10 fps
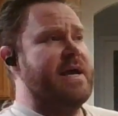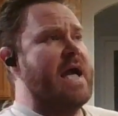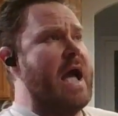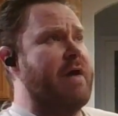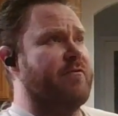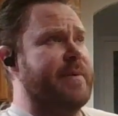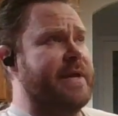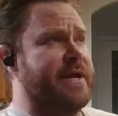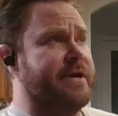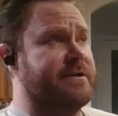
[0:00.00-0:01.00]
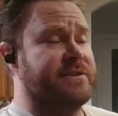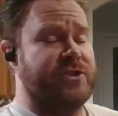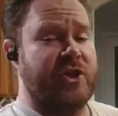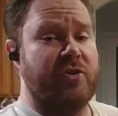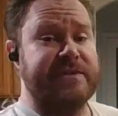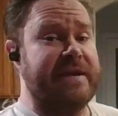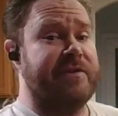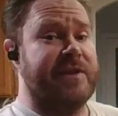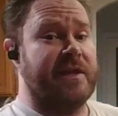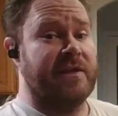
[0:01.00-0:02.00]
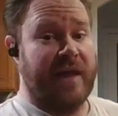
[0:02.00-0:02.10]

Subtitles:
however many years, and she cooked everything